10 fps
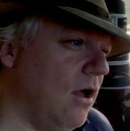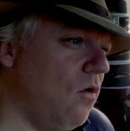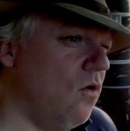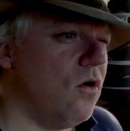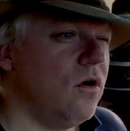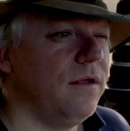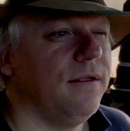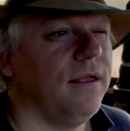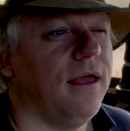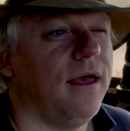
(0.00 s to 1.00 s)
or
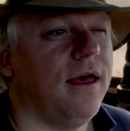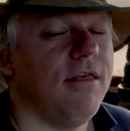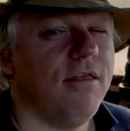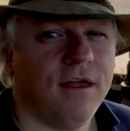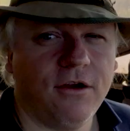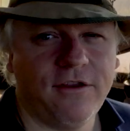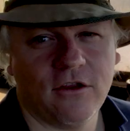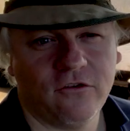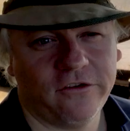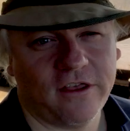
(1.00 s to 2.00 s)
uh, there are
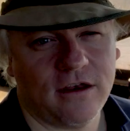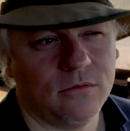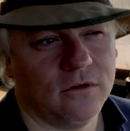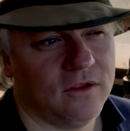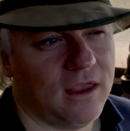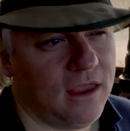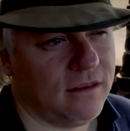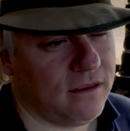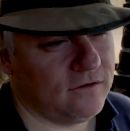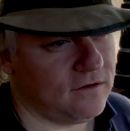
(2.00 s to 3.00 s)
dangerous animals,
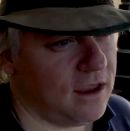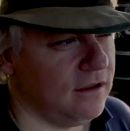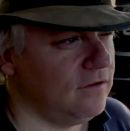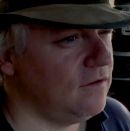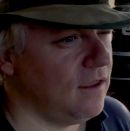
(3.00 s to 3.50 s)
snakes,